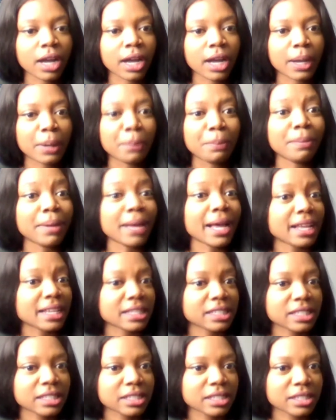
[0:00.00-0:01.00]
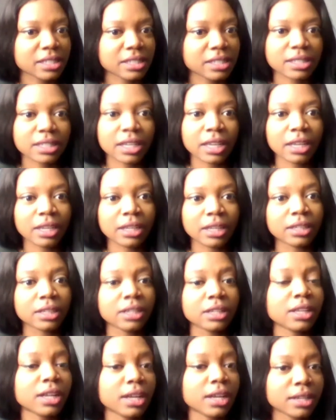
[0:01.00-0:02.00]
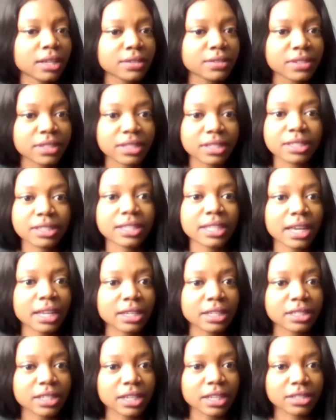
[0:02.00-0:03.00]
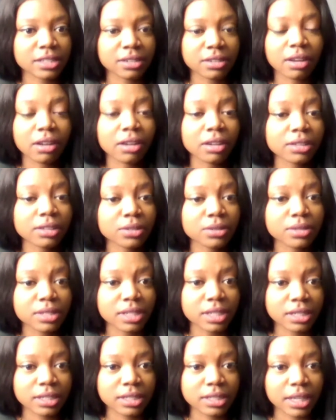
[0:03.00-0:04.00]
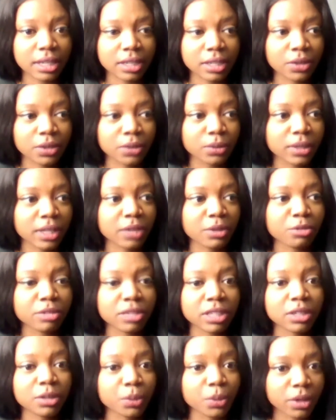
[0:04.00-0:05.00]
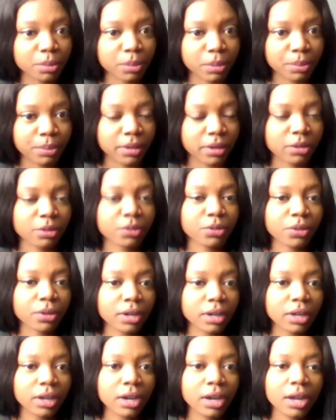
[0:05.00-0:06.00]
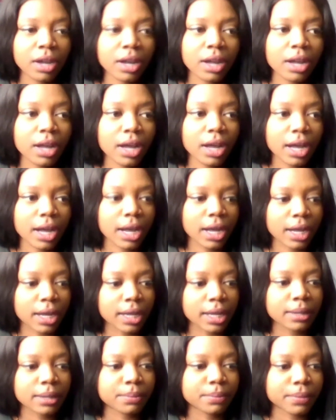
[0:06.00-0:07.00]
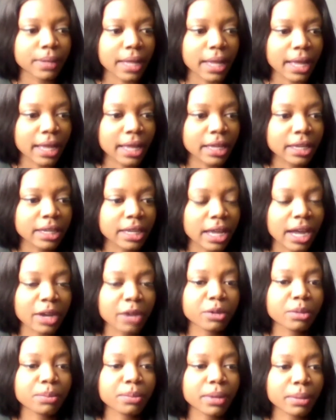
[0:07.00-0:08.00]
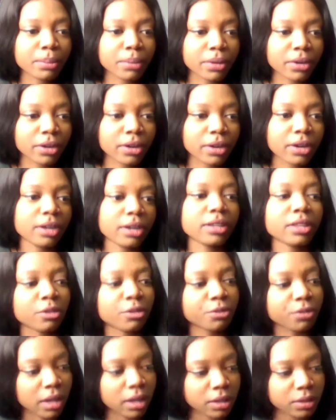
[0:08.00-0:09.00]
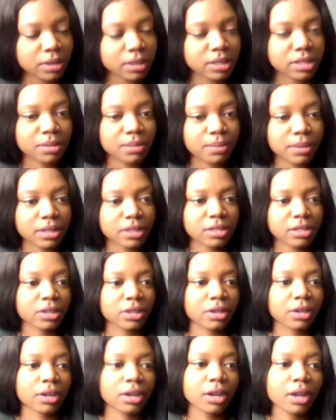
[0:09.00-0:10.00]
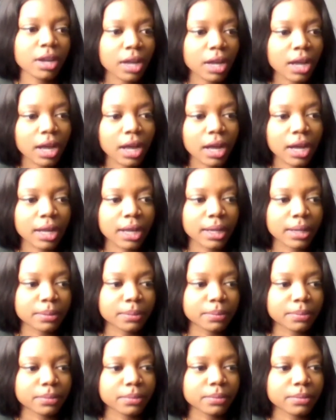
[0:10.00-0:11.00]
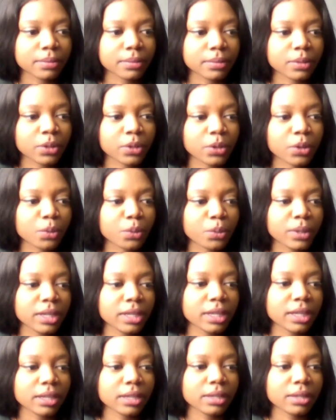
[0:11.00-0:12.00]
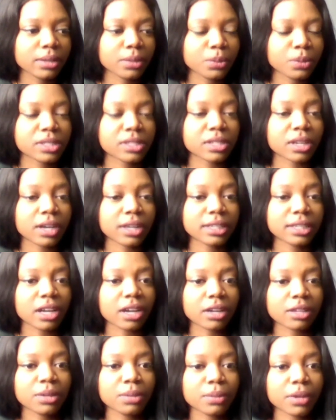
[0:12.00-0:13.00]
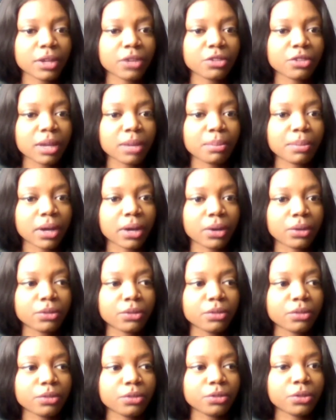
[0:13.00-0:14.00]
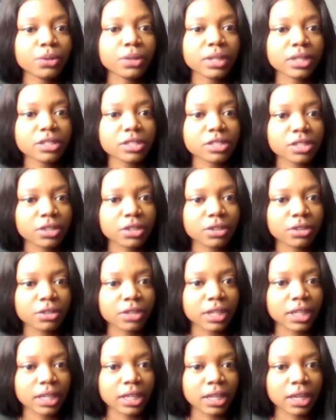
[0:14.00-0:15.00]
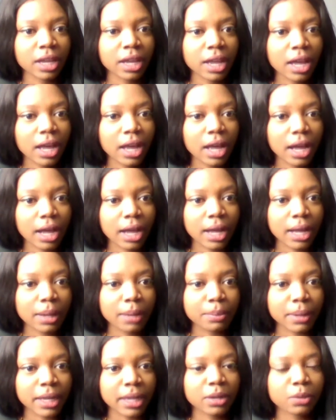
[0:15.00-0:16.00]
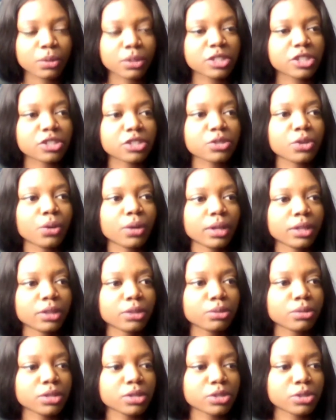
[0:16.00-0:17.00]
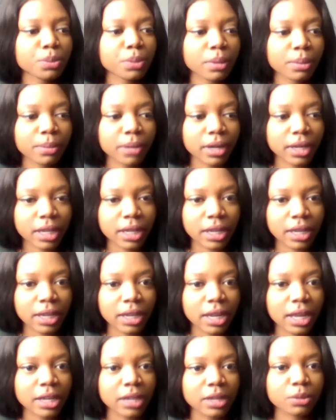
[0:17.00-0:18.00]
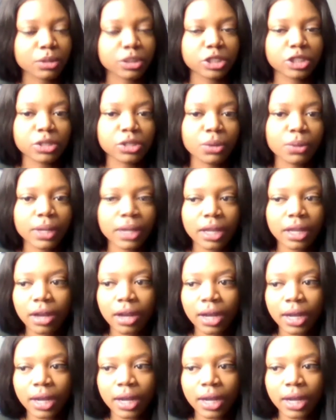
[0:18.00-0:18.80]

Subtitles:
masks and gloves and sanitizer and all those things that they really weren't prepared for. And I remember the following semester, we saw a documentary about food insecurity, and it was just going through the supermarket and it was showing